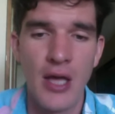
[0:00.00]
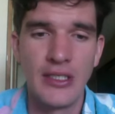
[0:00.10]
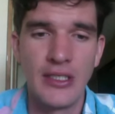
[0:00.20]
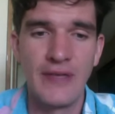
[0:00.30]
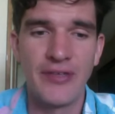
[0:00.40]

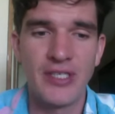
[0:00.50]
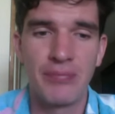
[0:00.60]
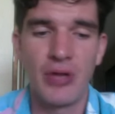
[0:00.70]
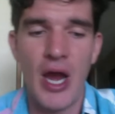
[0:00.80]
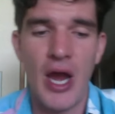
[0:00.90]
defensive
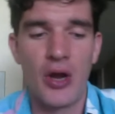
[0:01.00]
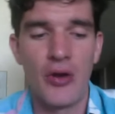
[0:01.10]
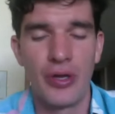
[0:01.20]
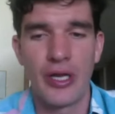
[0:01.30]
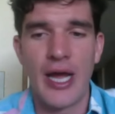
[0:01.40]
player
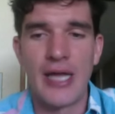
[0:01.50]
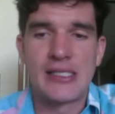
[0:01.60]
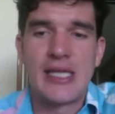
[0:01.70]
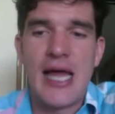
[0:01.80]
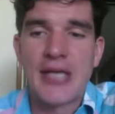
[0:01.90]
who can kind of
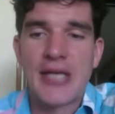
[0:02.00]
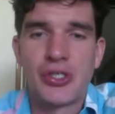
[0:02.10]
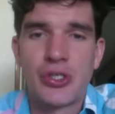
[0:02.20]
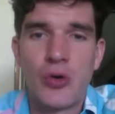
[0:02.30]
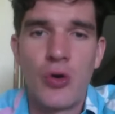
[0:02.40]
slash and
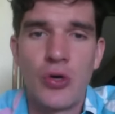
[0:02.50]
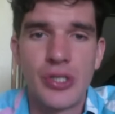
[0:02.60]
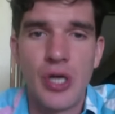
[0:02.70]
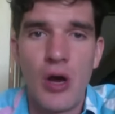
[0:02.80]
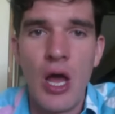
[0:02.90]
score.
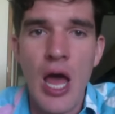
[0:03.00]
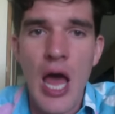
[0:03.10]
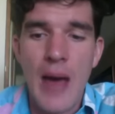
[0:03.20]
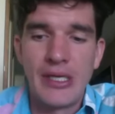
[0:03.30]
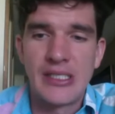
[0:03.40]
So
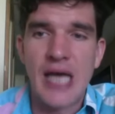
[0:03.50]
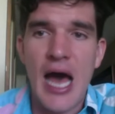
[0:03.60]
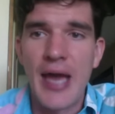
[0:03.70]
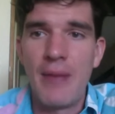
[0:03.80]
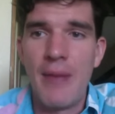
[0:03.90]
I'm
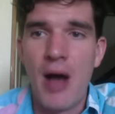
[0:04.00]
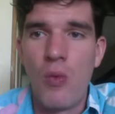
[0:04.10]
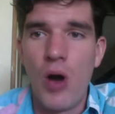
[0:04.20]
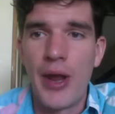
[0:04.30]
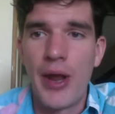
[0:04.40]
excited about
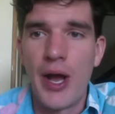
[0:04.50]
what